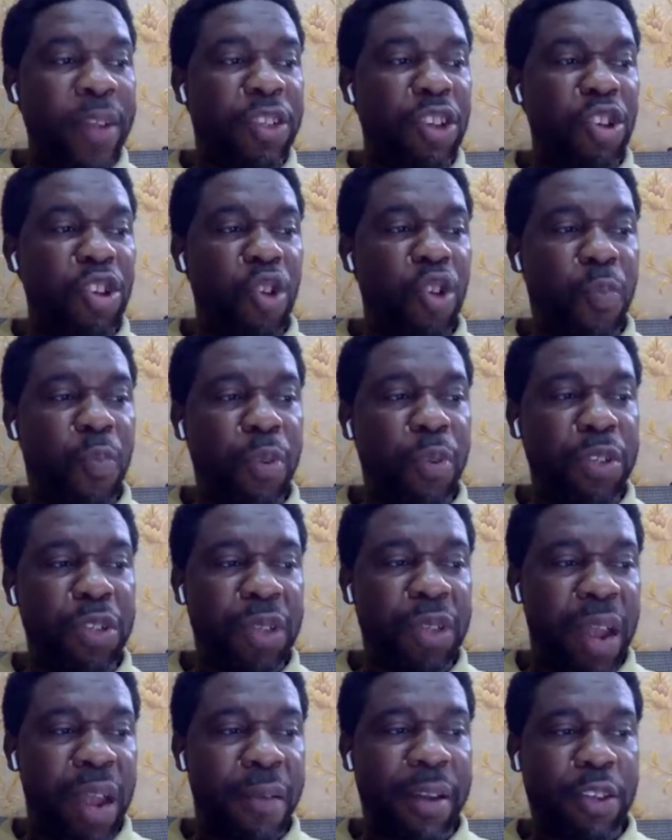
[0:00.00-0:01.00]
went in
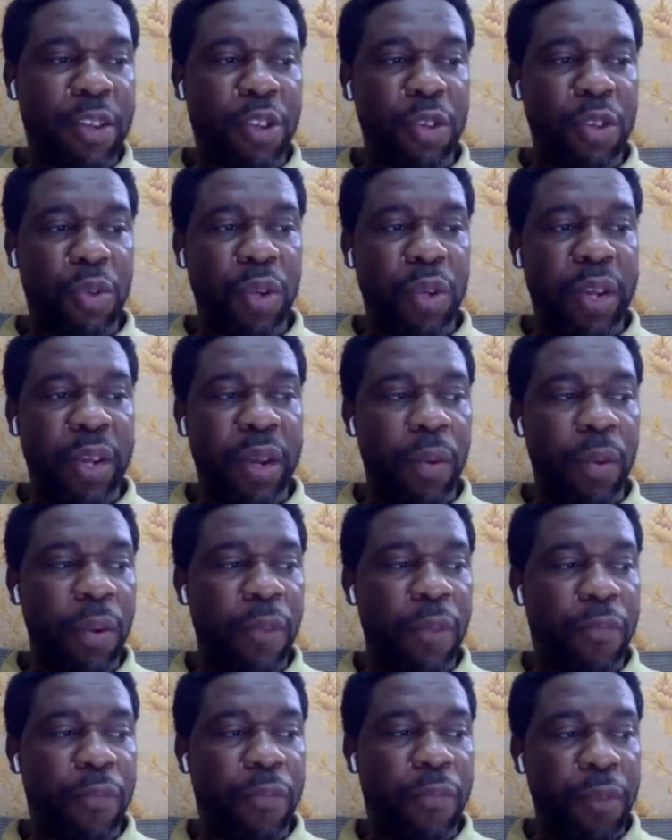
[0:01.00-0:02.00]
opposite direction to get
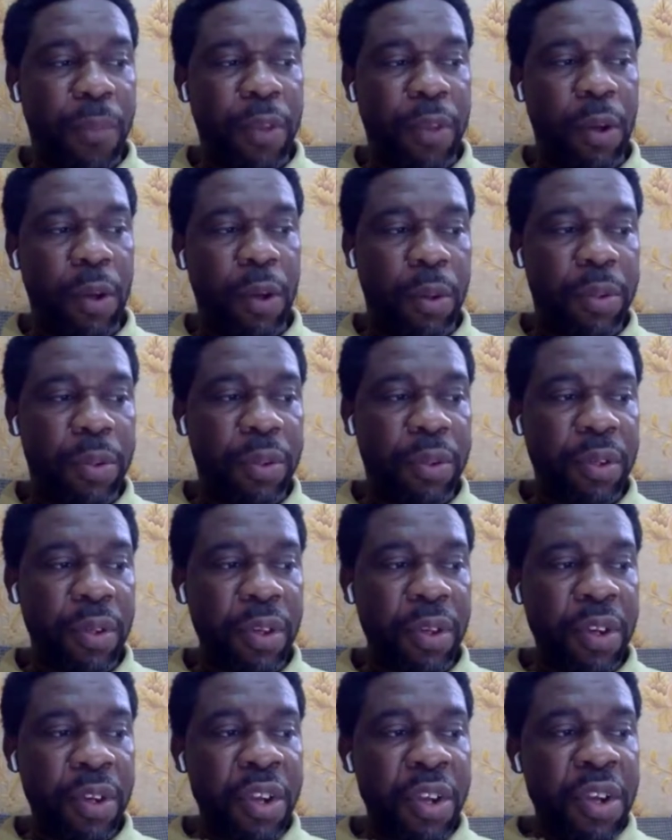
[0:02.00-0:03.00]
away from the Lord.
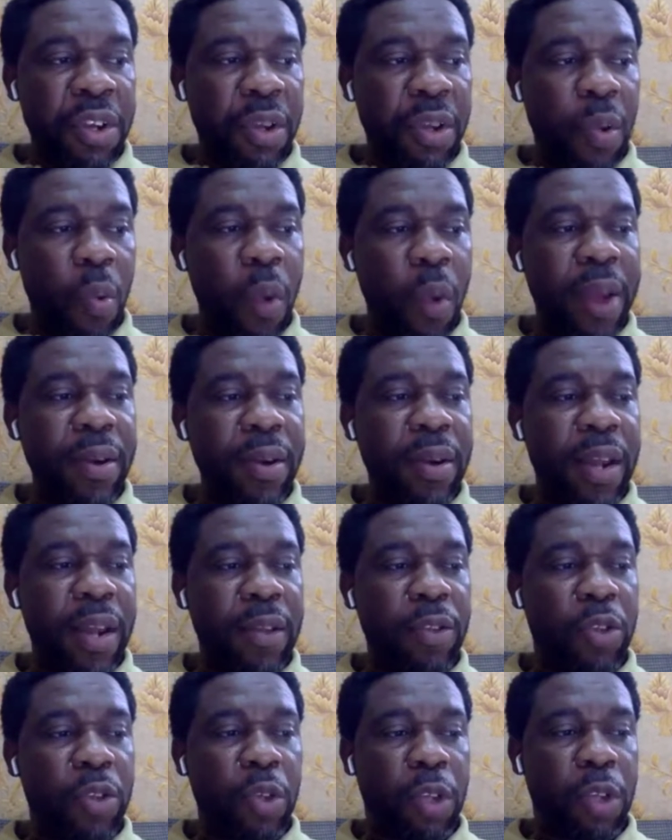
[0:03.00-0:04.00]
He went
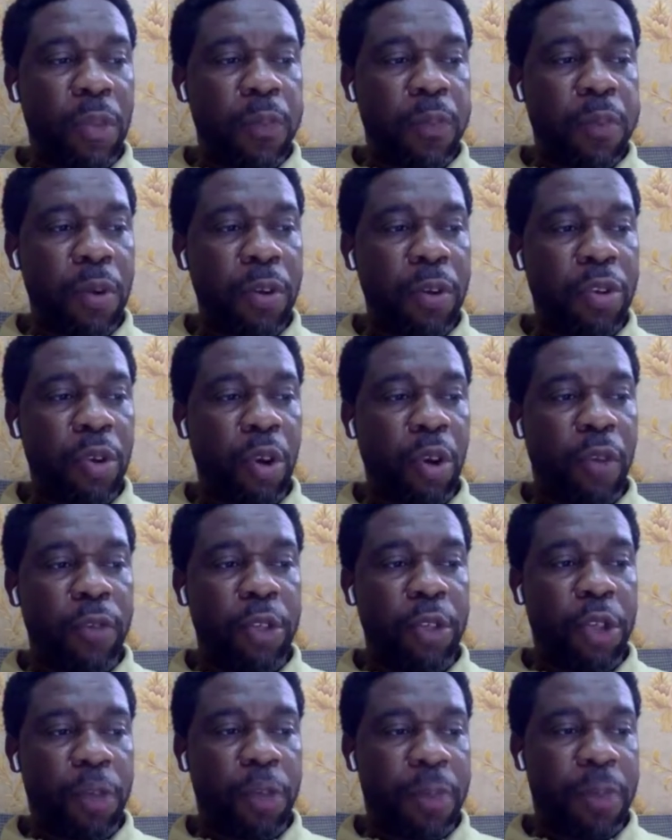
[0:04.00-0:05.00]
down to the port
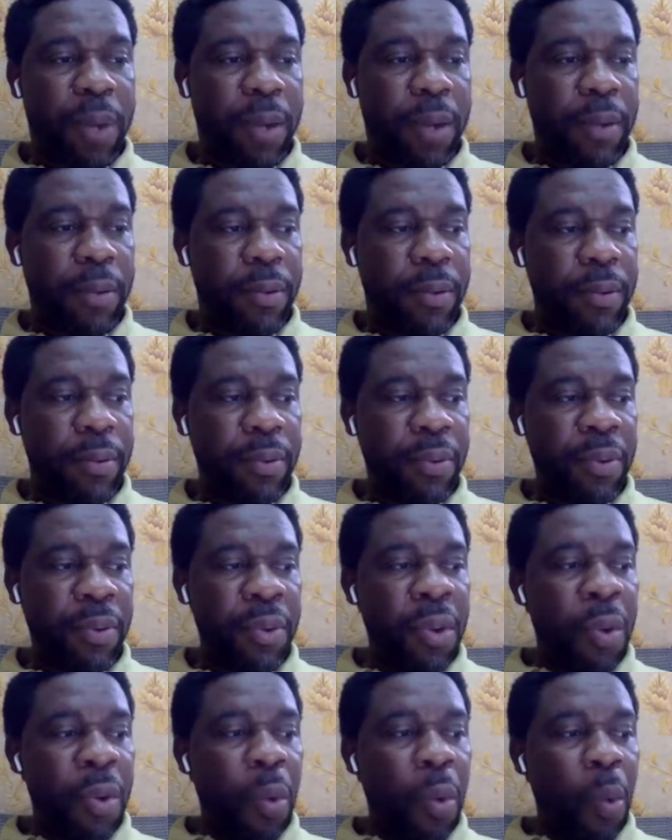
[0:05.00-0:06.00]
of Joppa,
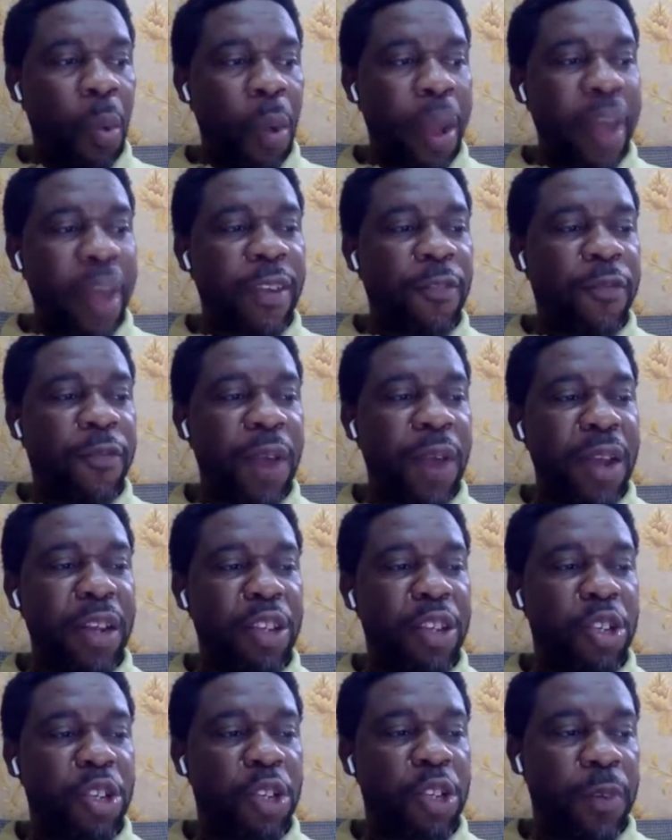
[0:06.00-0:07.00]
where he
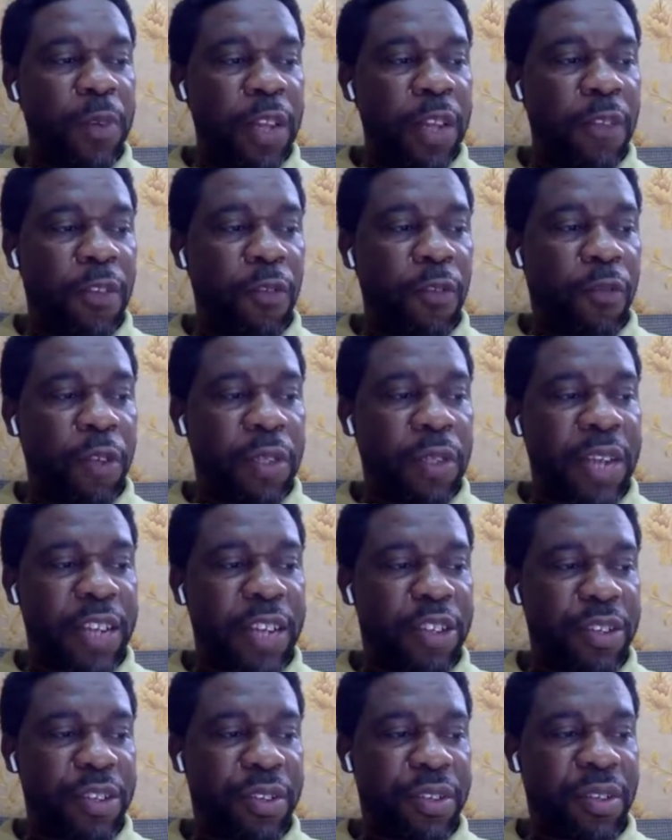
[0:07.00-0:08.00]
found a ship leaving for
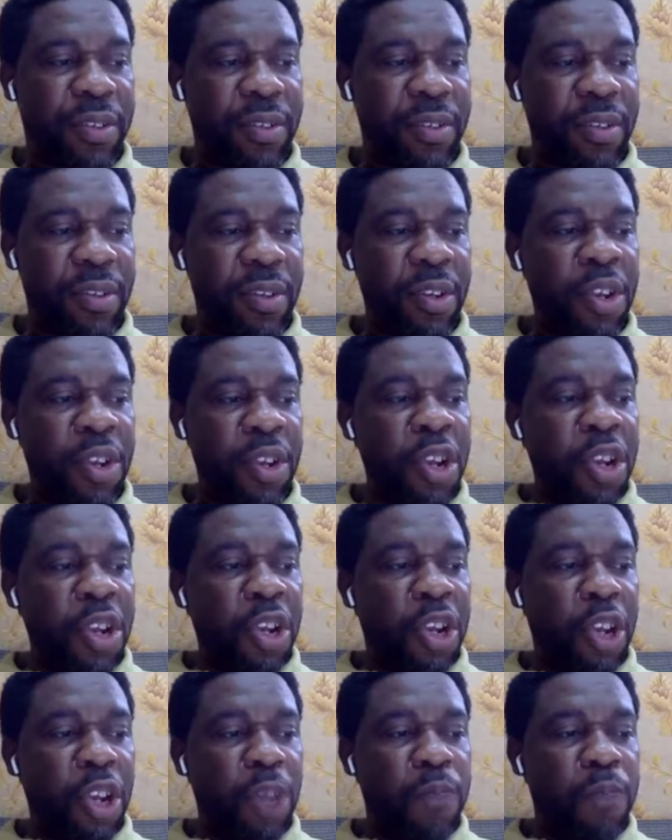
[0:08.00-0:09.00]
Tarshish.
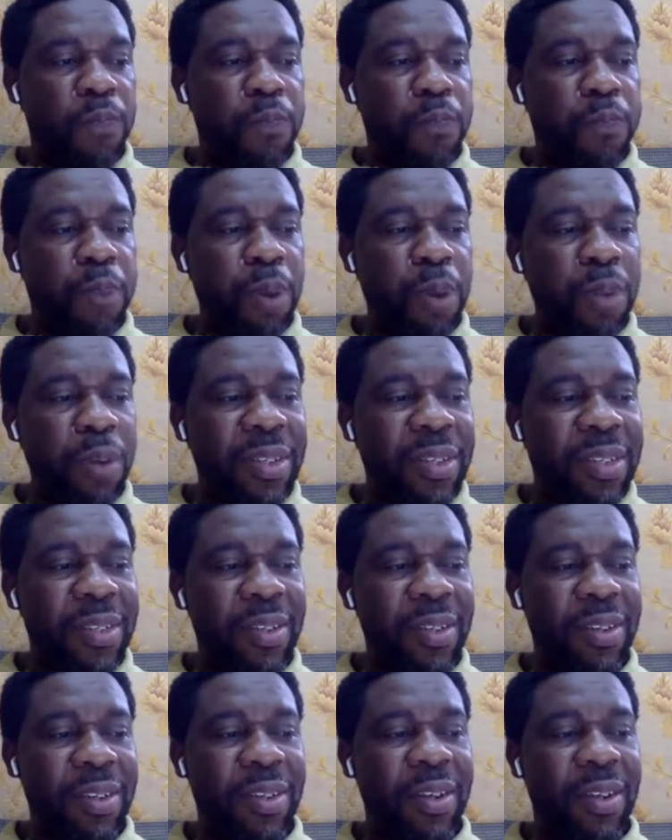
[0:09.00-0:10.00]
He bought,
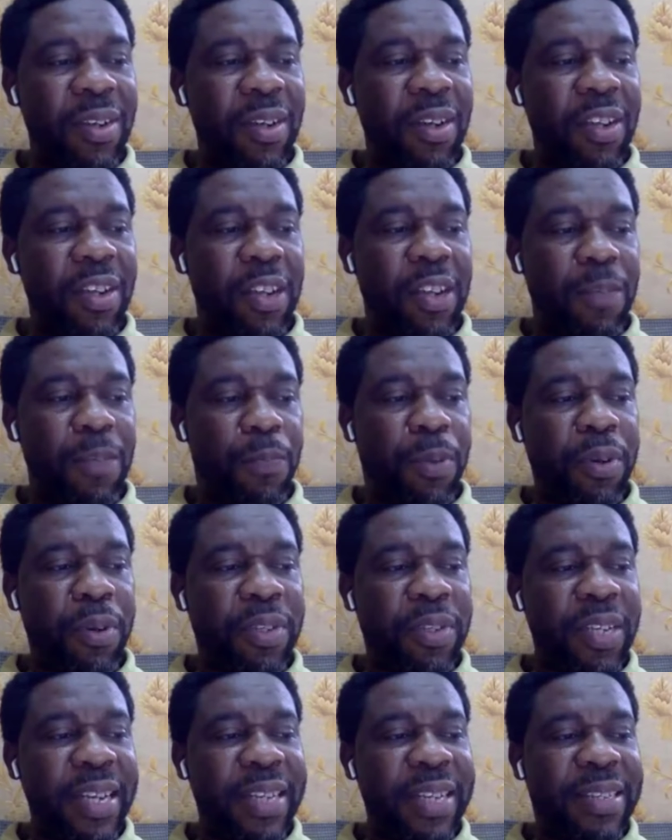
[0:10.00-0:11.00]
he
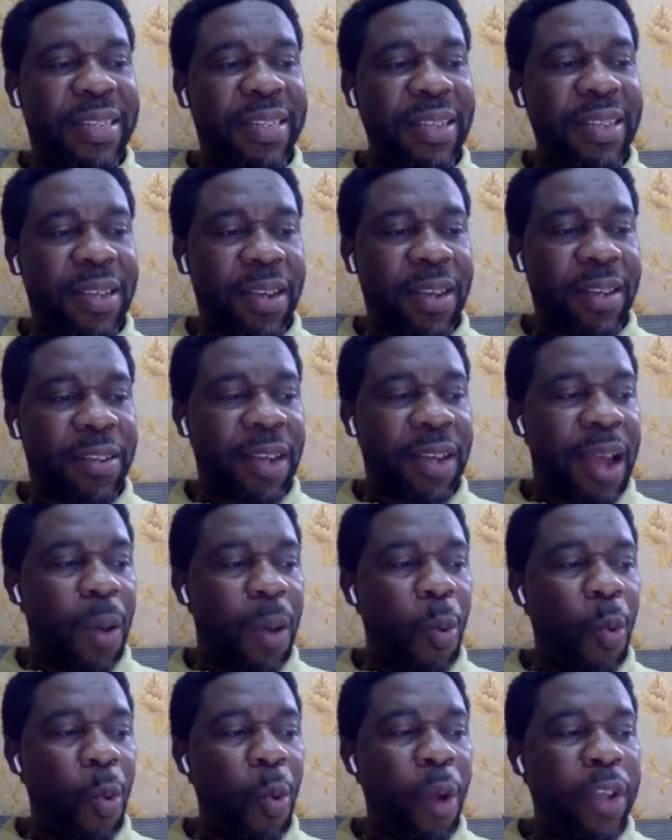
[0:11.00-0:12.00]
bought a ticket
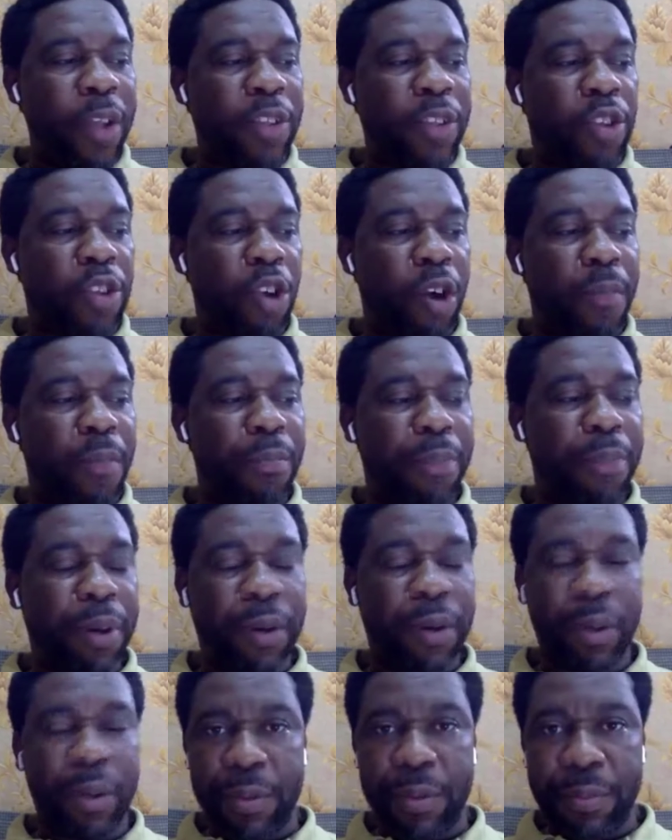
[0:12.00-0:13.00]
and went on
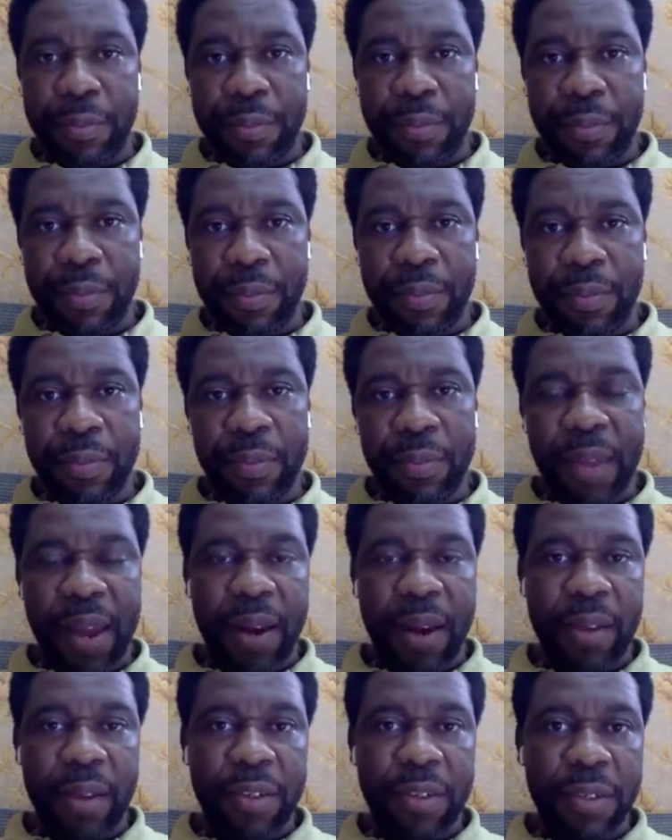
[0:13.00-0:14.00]
board.
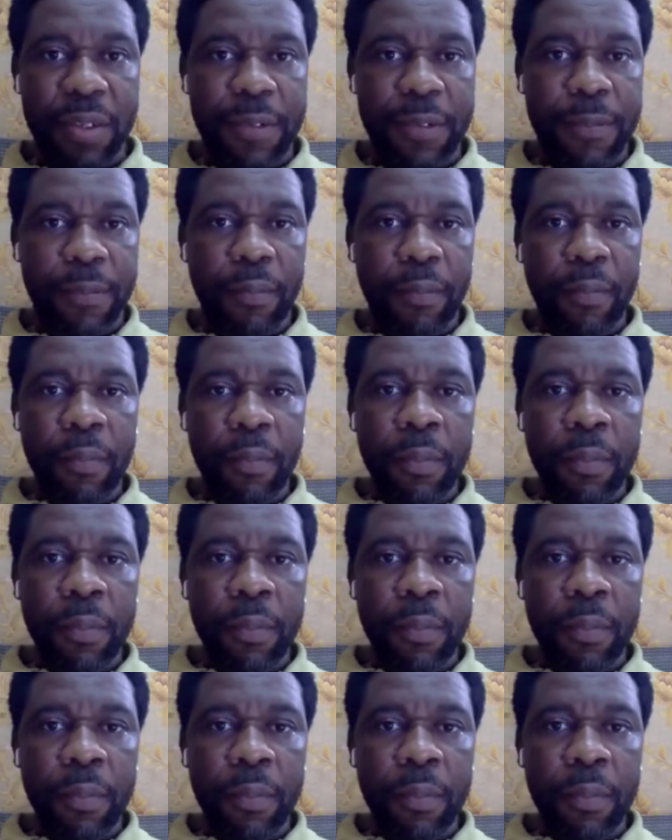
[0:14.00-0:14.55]
Now listen,